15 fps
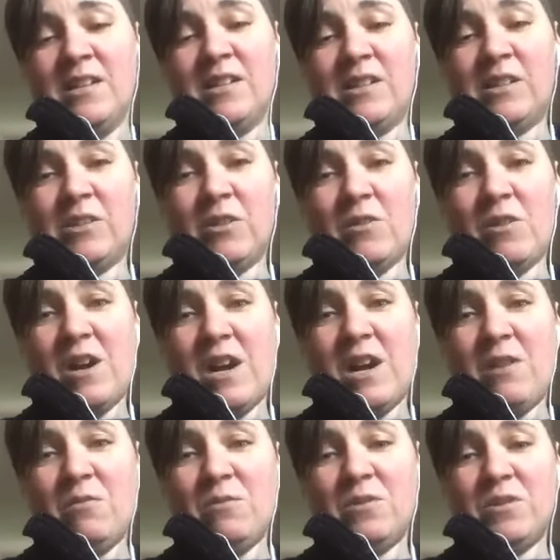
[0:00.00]
So
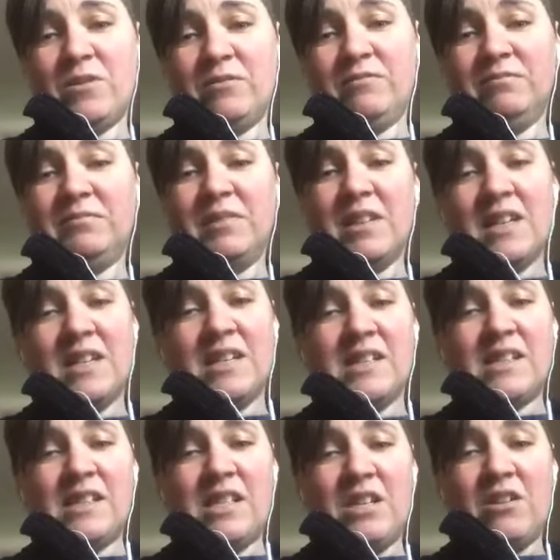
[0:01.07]
I will
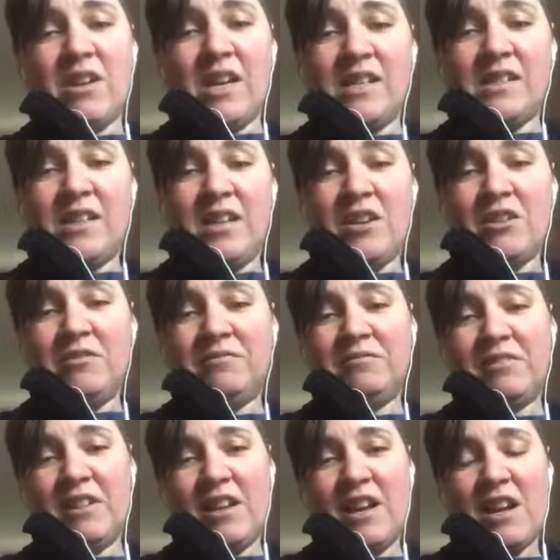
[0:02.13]
see you guys later.
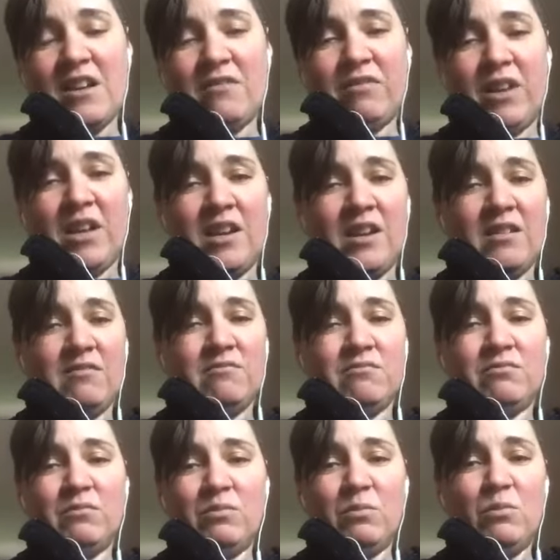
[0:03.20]
Have a
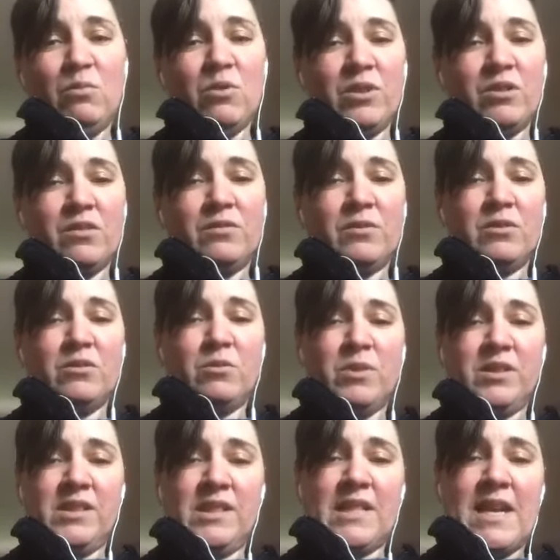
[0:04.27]
wonderful
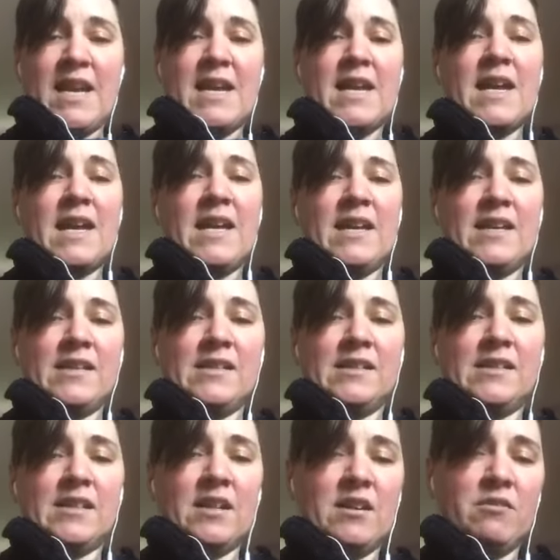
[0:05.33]
quilty day,
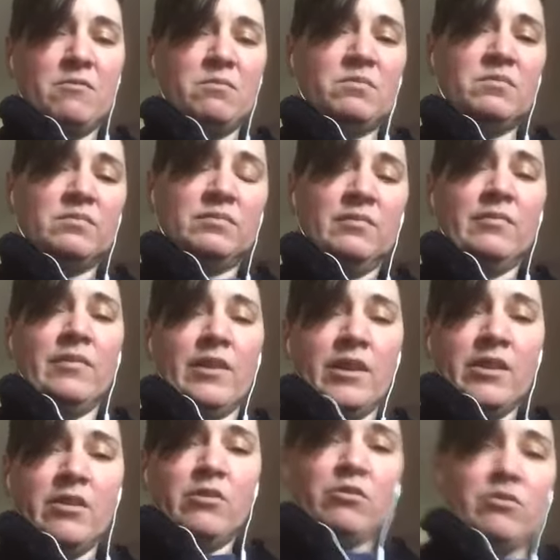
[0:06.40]
and
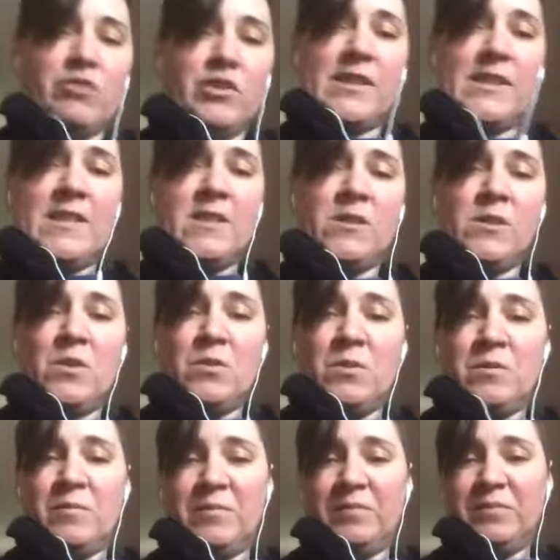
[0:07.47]
see you soon.
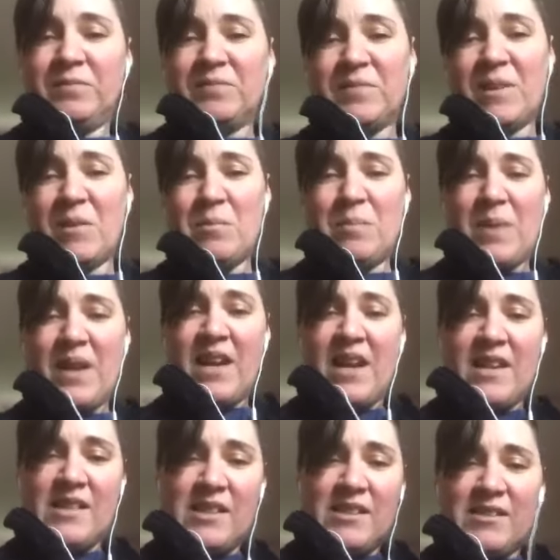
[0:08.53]
Bye,
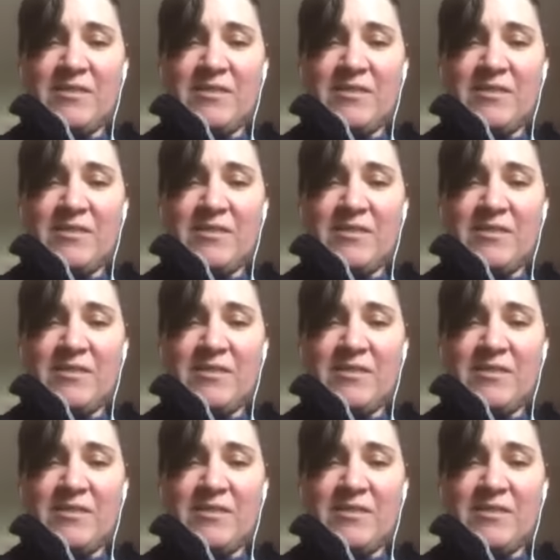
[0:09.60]
guys.